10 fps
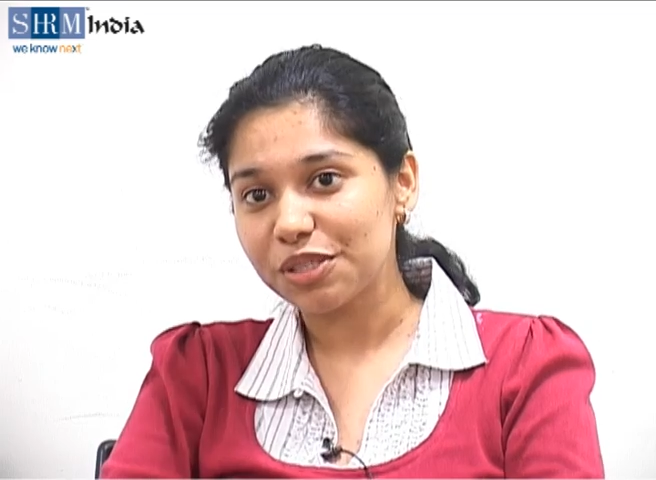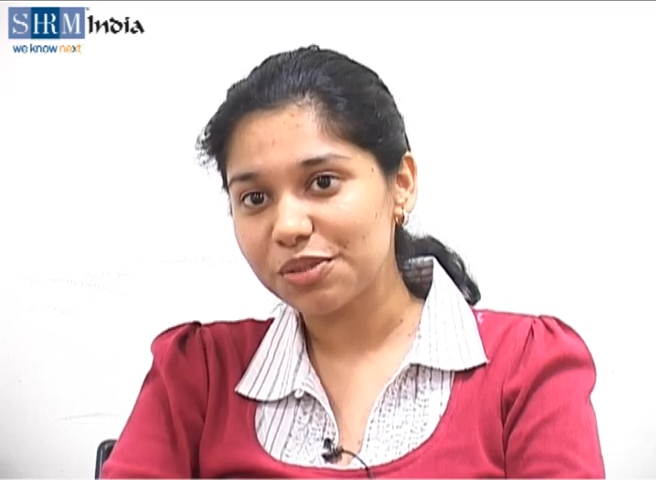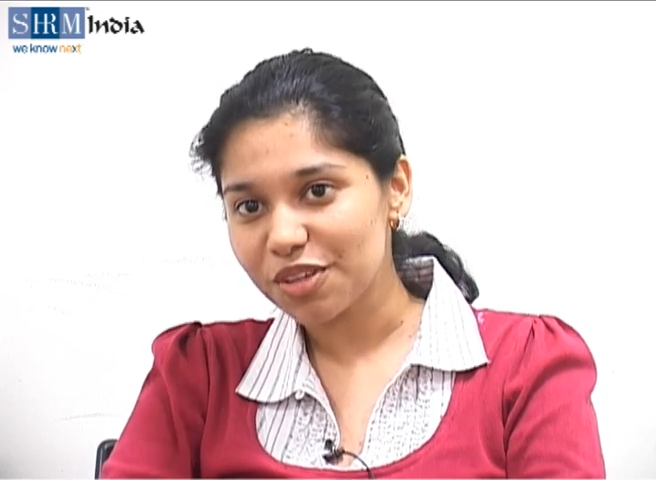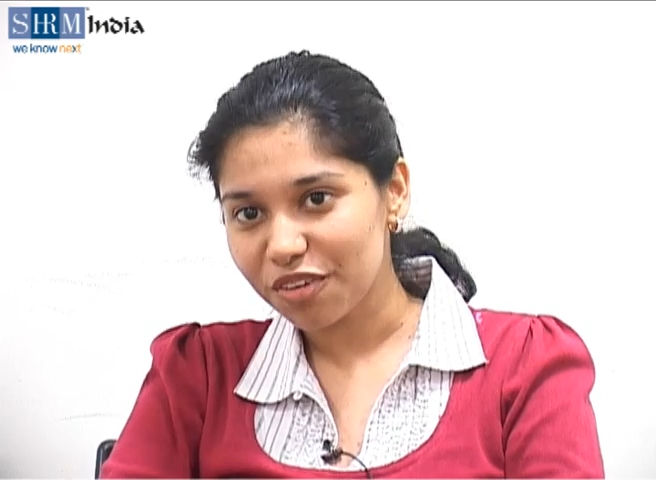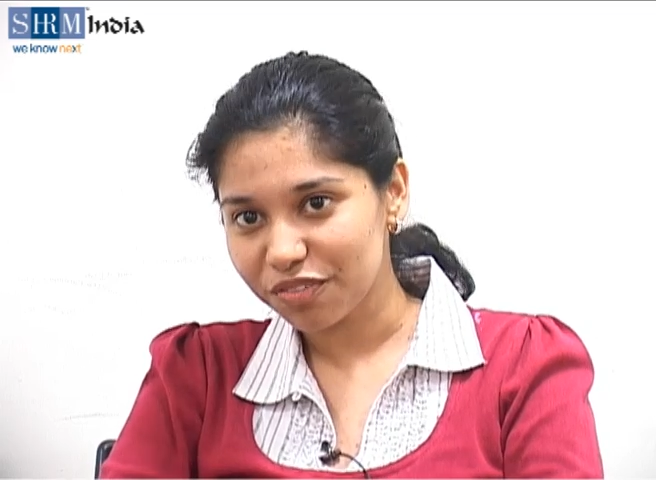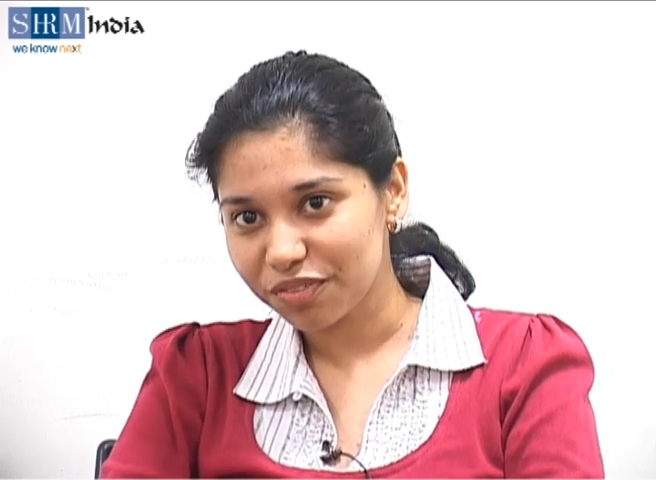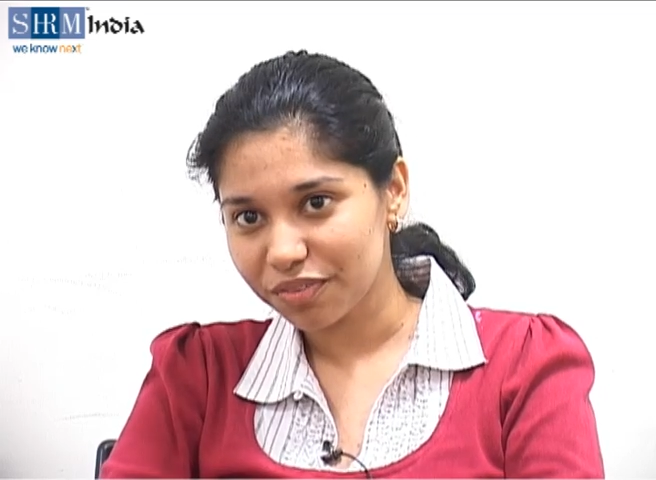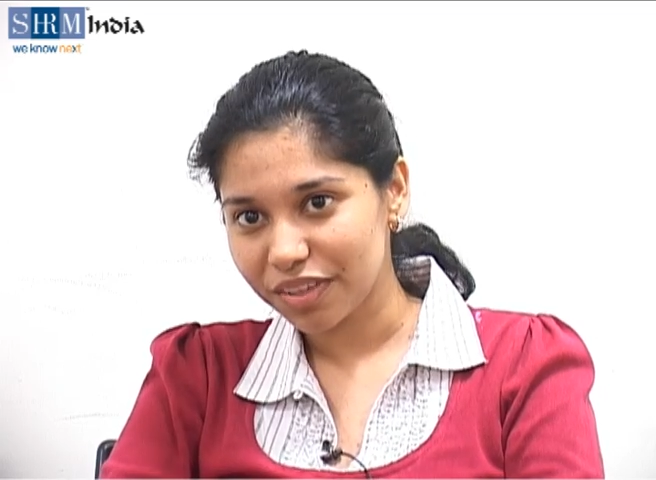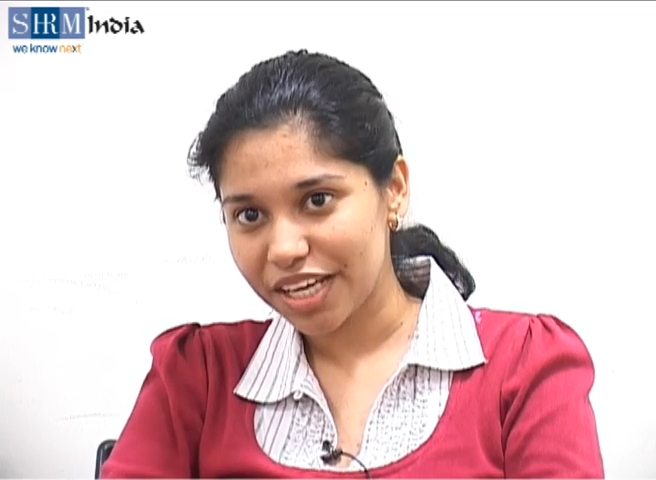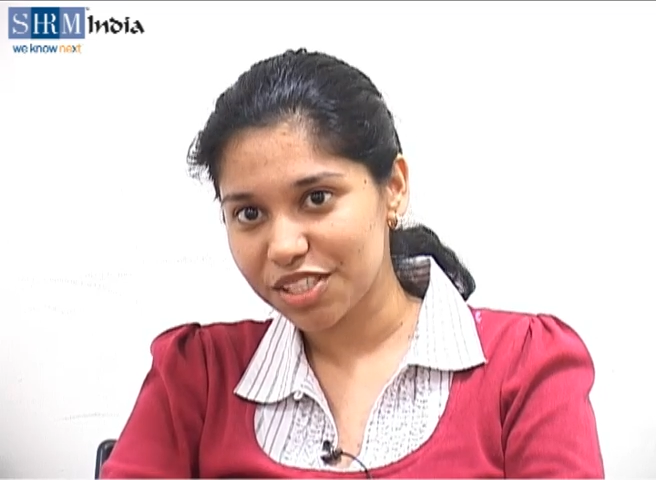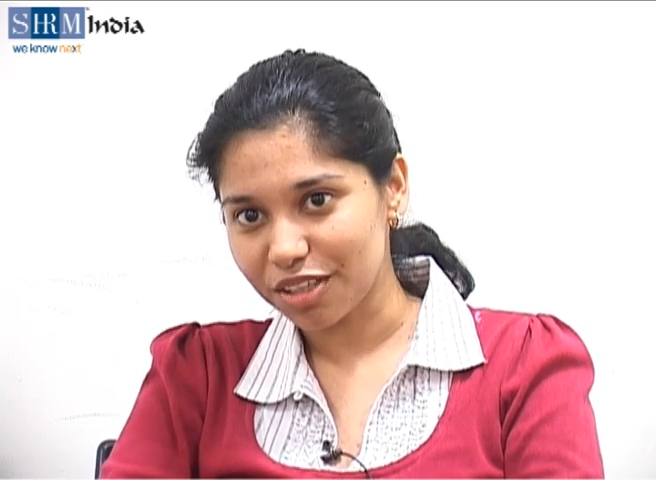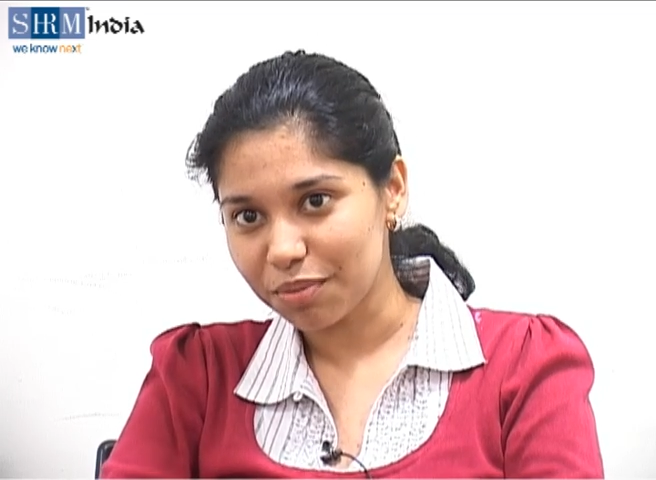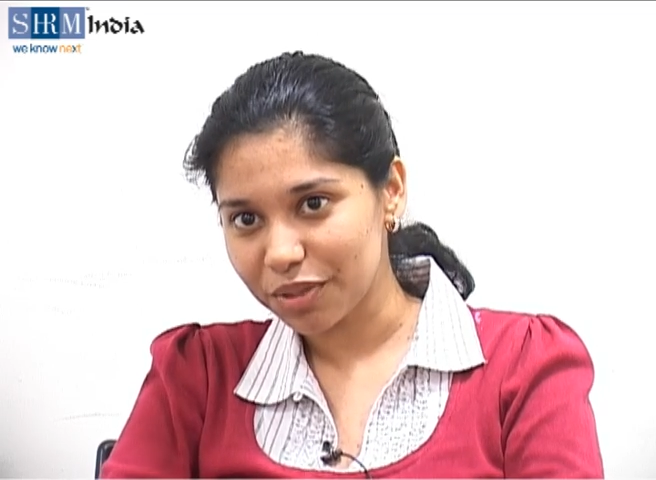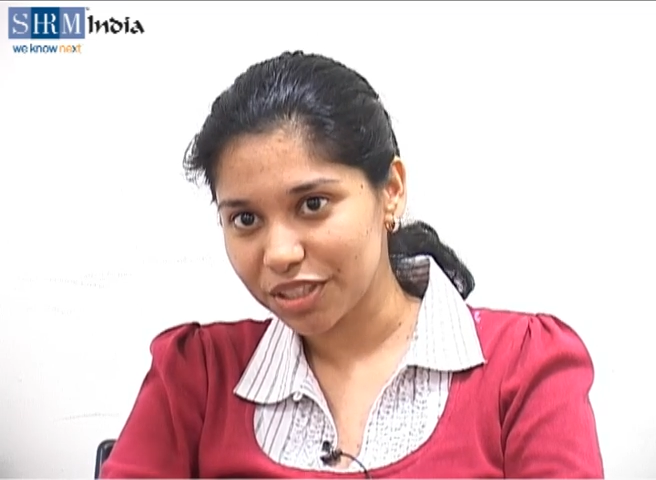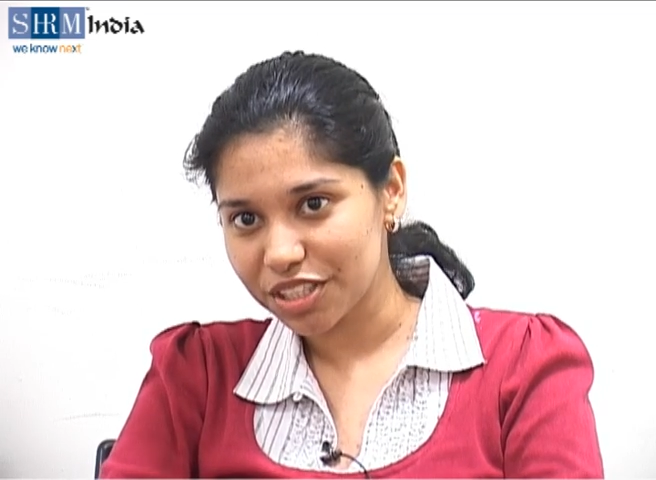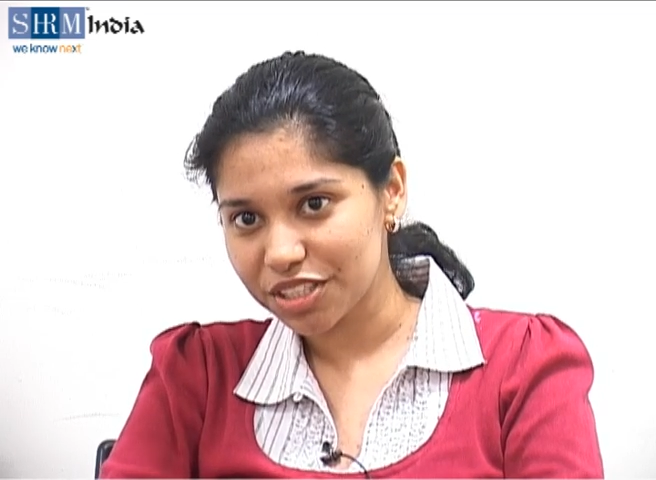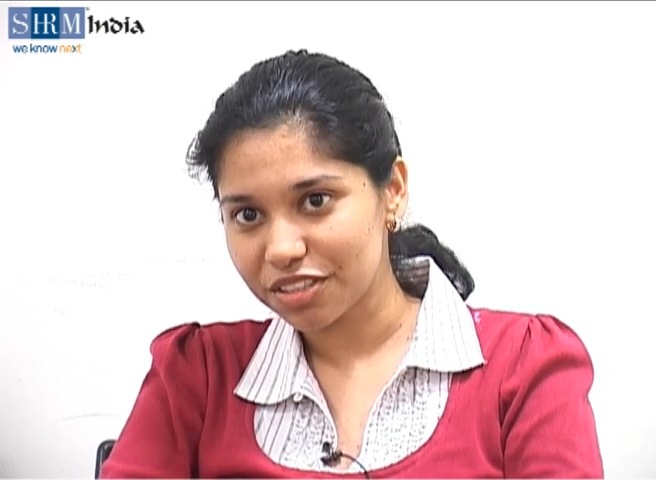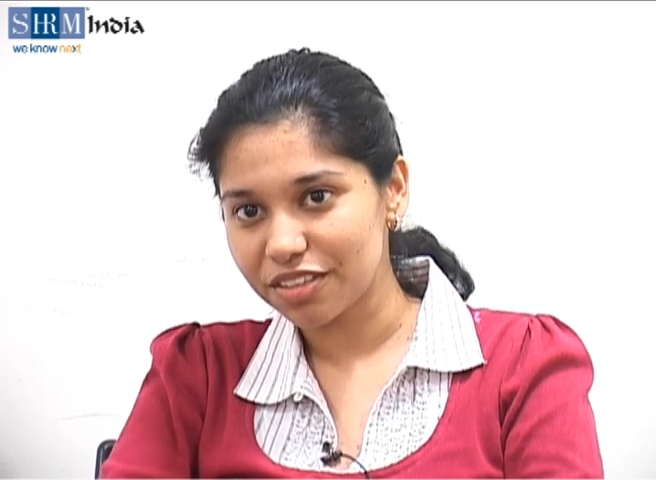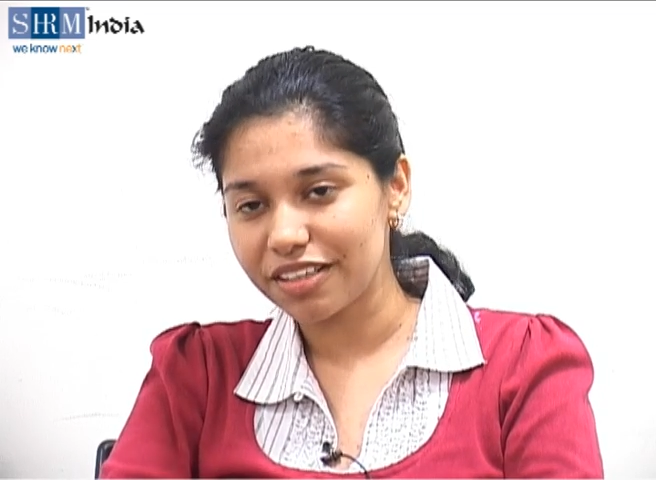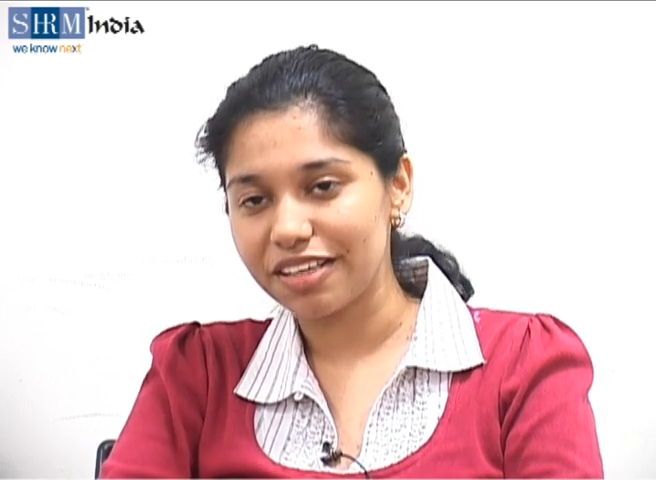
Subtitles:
use of HR practitioner,